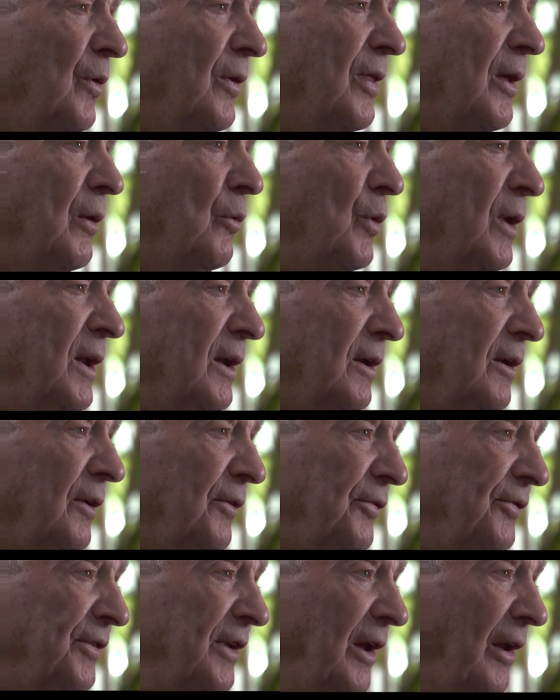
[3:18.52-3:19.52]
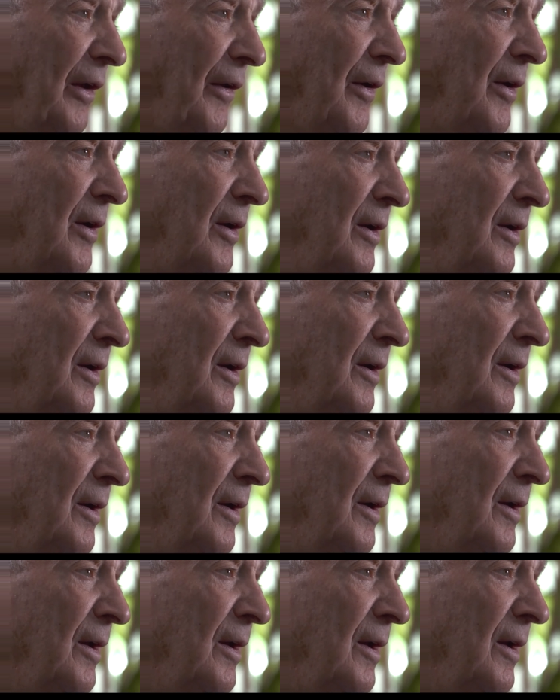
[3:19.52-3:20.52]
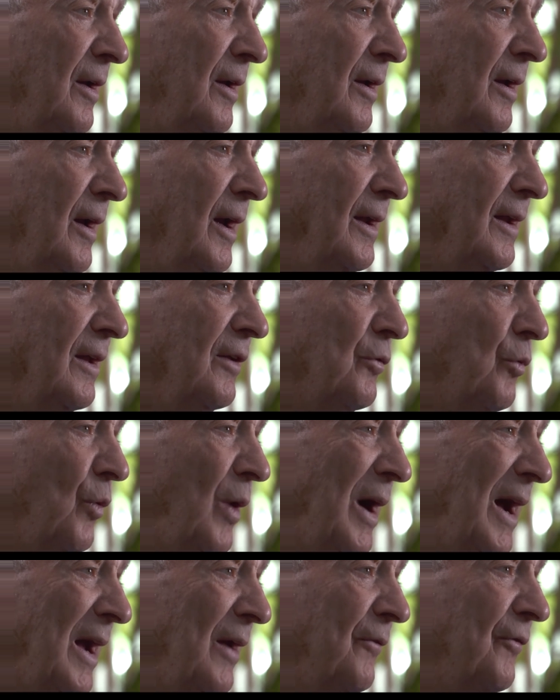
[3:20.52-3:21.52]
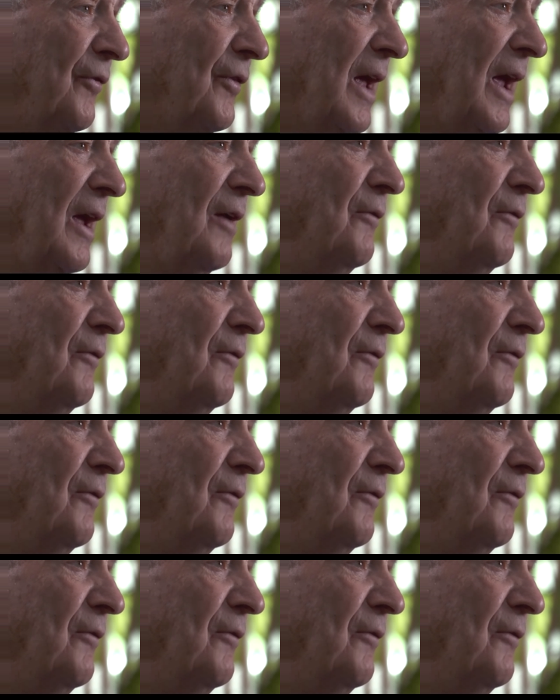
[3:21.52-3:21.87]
with the Whitaker son, and his wife